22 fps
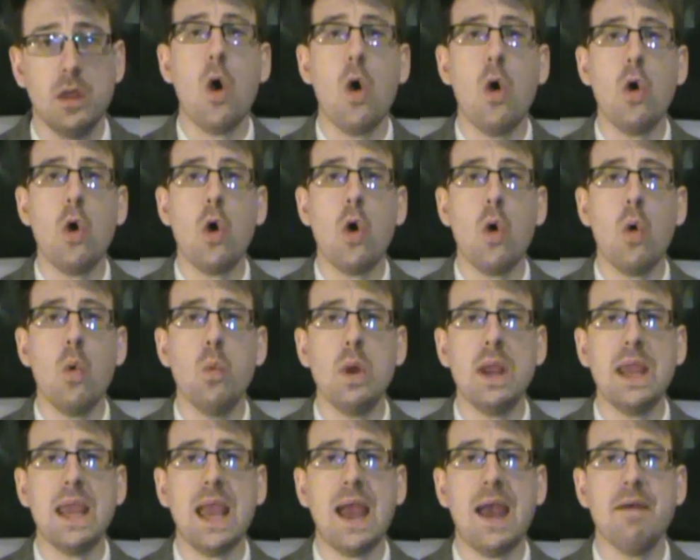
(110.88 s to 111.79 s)
Or
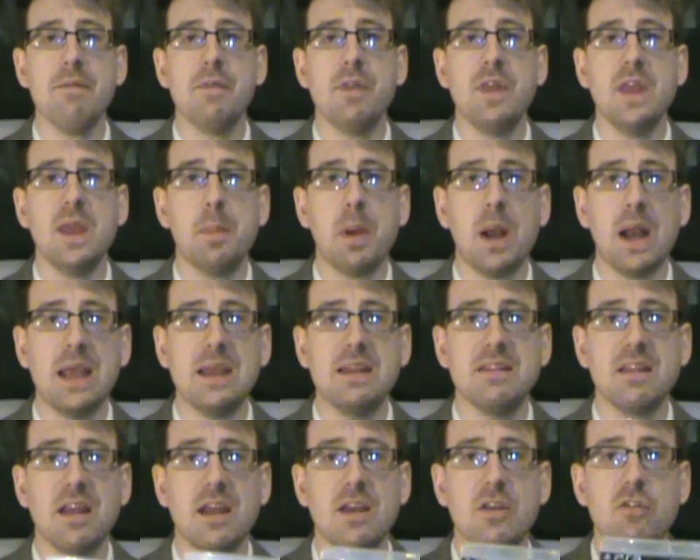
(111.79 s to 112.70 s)
we have the
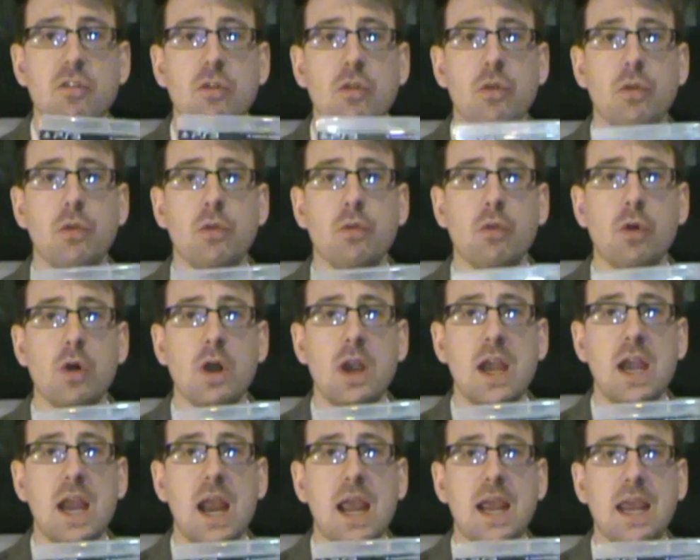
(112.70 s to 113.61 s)
PlayStation
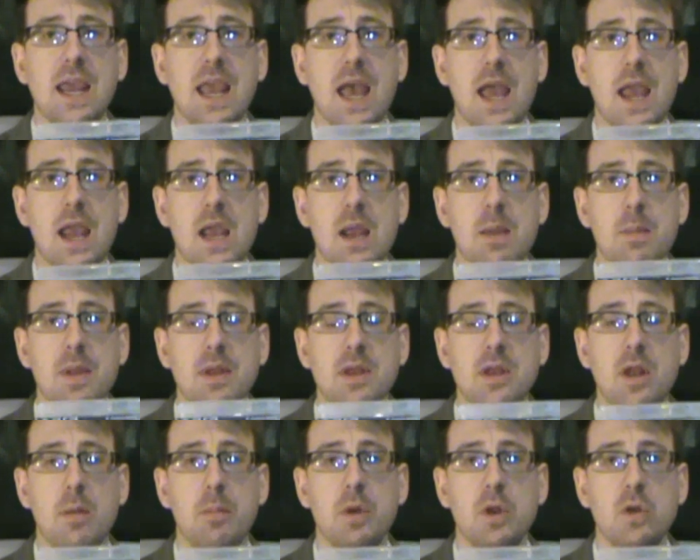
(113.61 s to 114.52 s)
three game
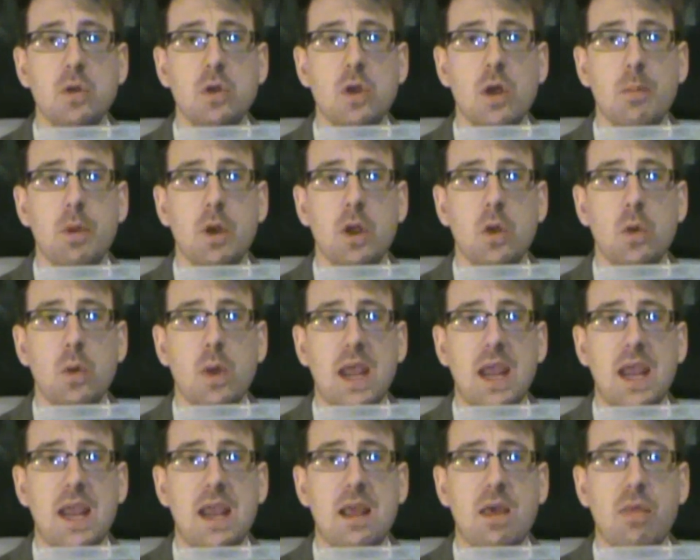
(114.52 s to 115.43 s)
W W
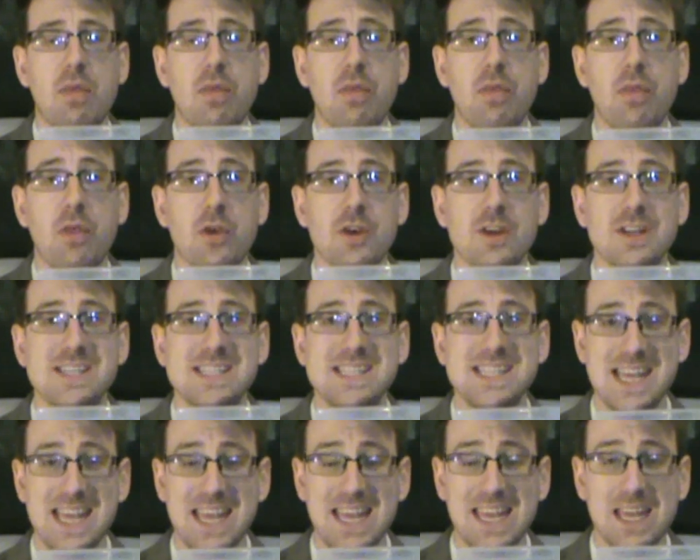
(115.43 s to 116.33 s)
E
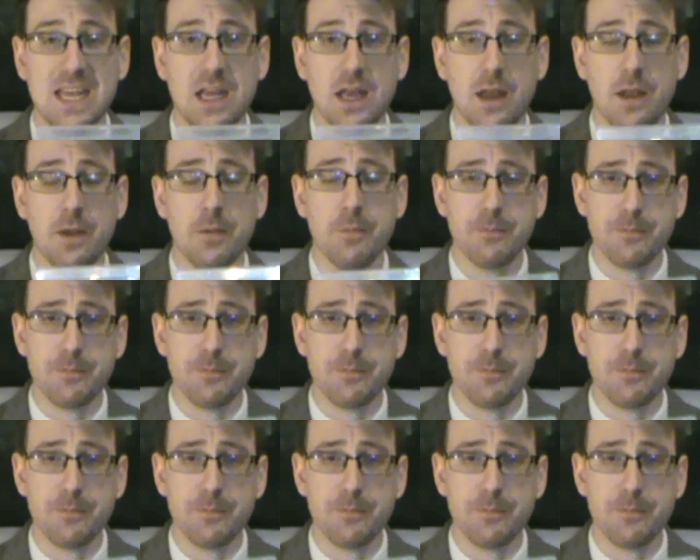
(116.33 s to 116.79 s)
thirteen.